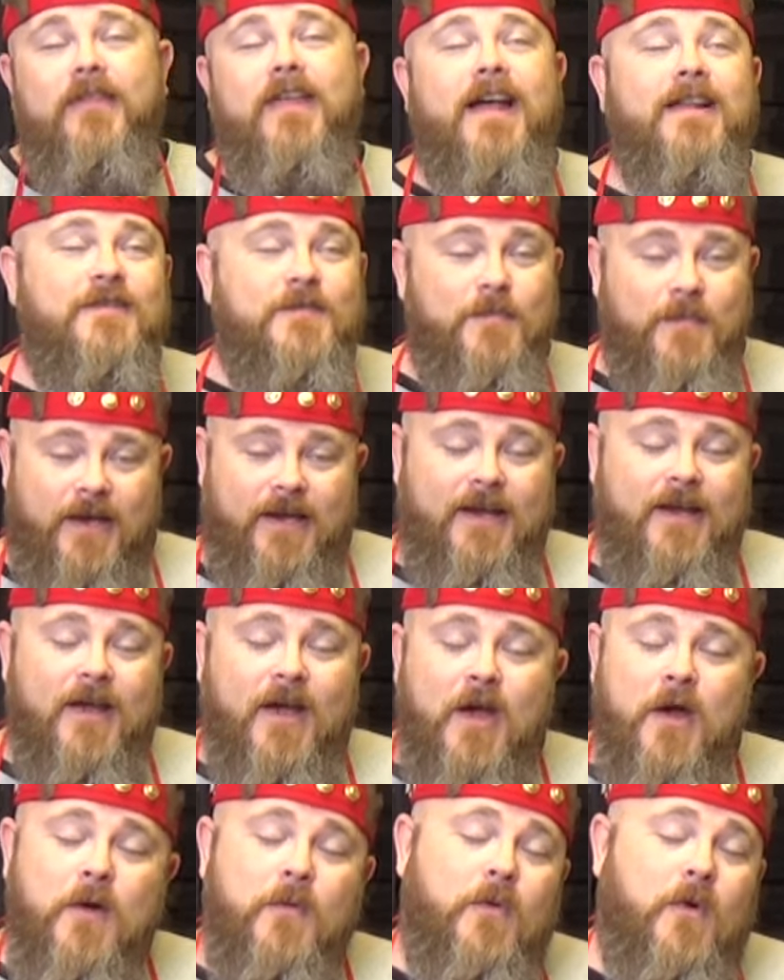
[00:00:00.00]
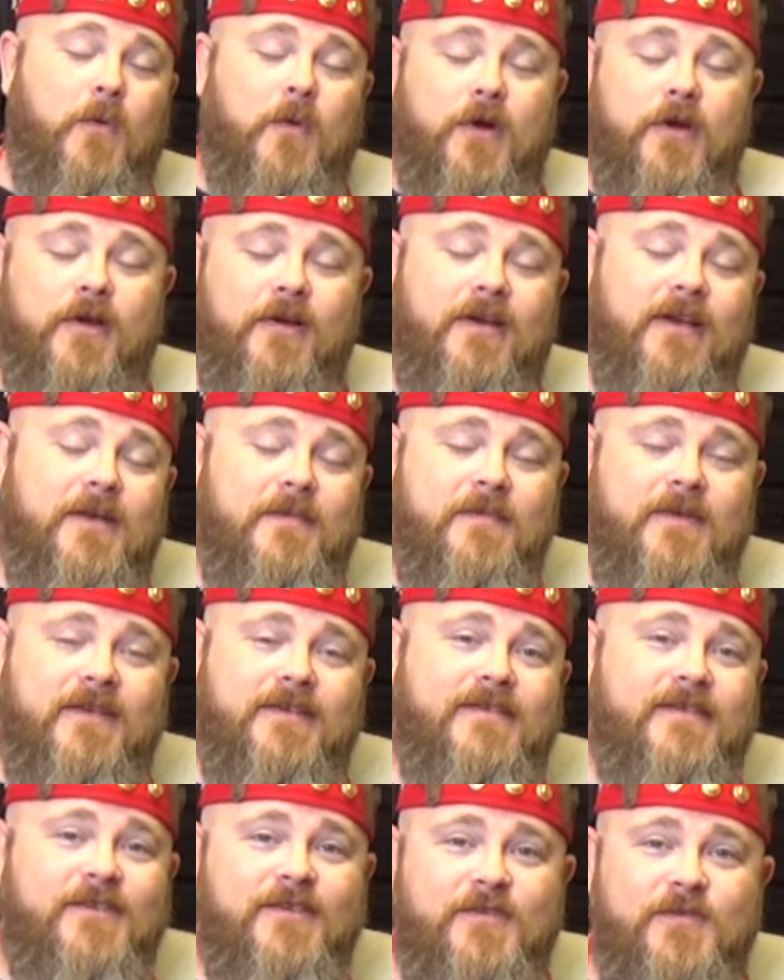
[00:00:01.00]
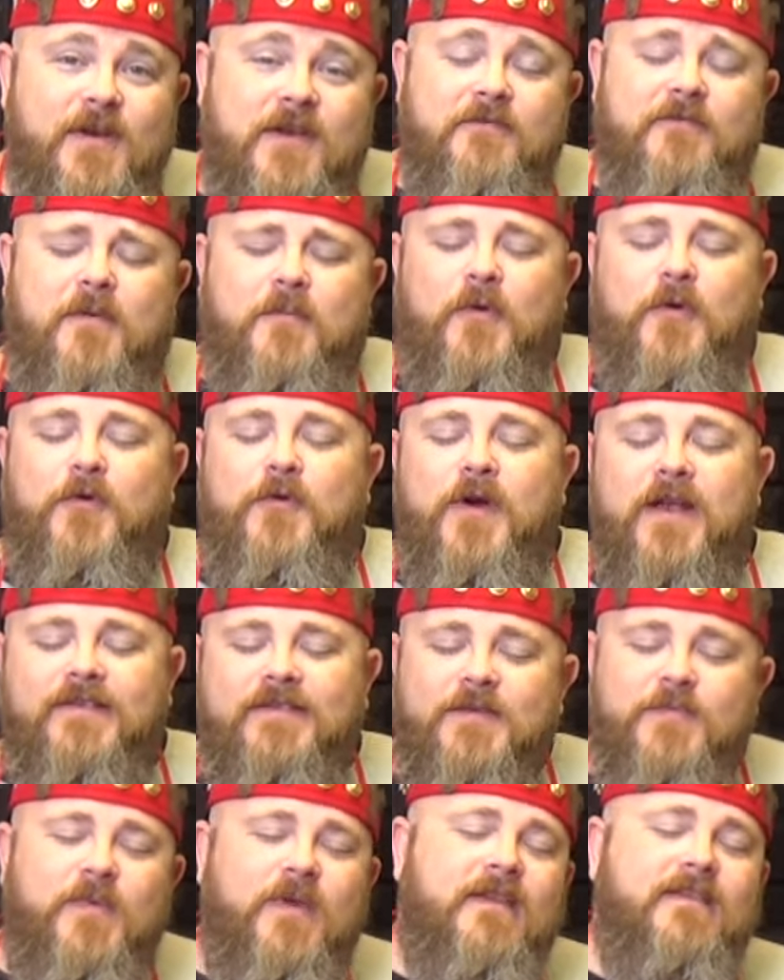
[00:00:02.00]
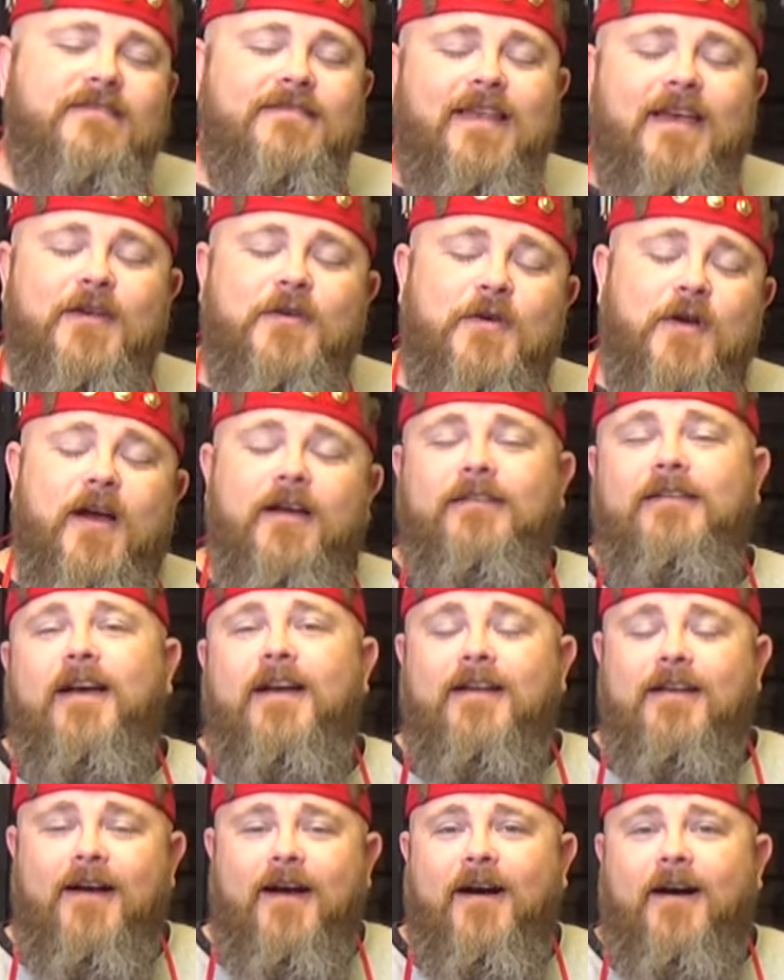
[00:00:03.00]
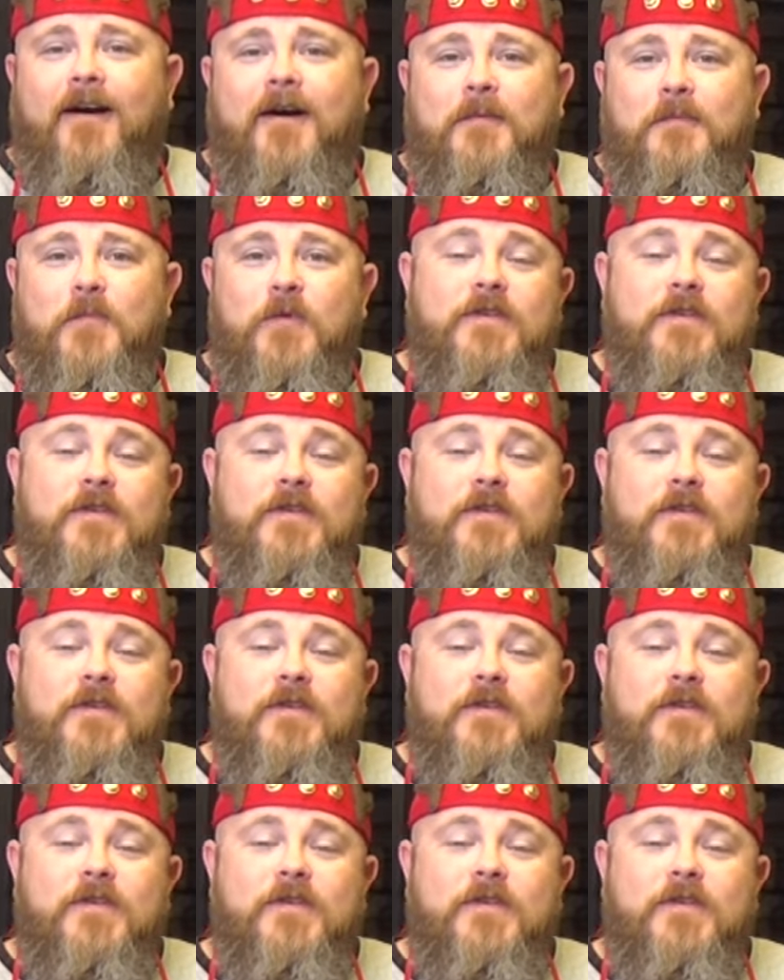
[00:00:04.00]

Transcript: That's me, where we're cooking up dishes straight from RecipesThatCrock.com,